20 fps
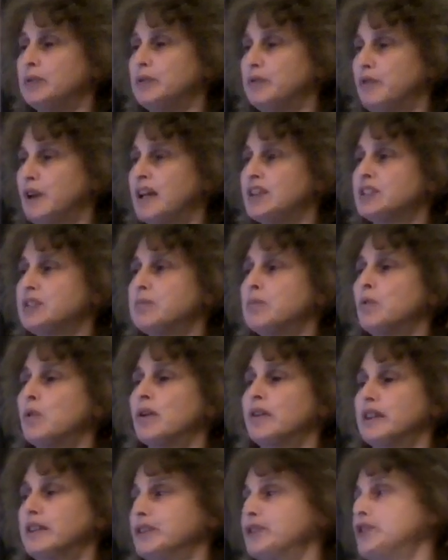to invest
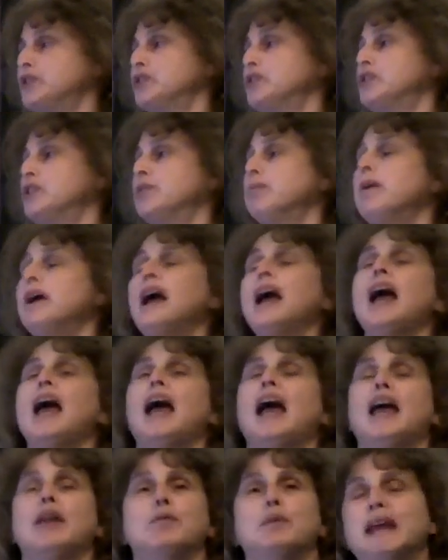more in the system,
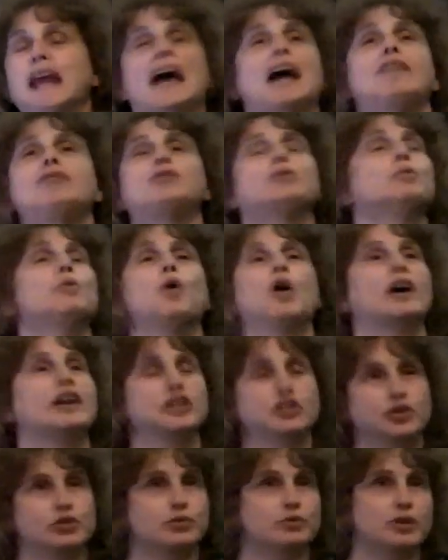and we have to walk
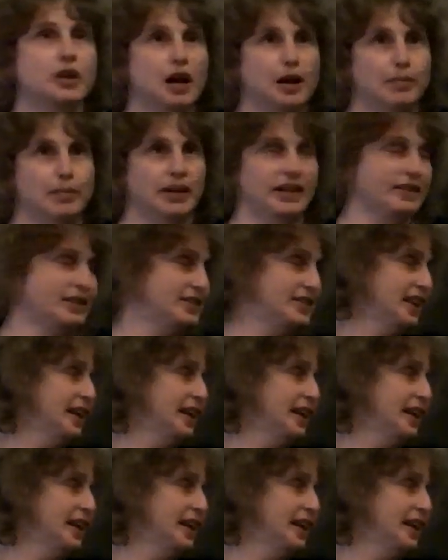and chew gum at the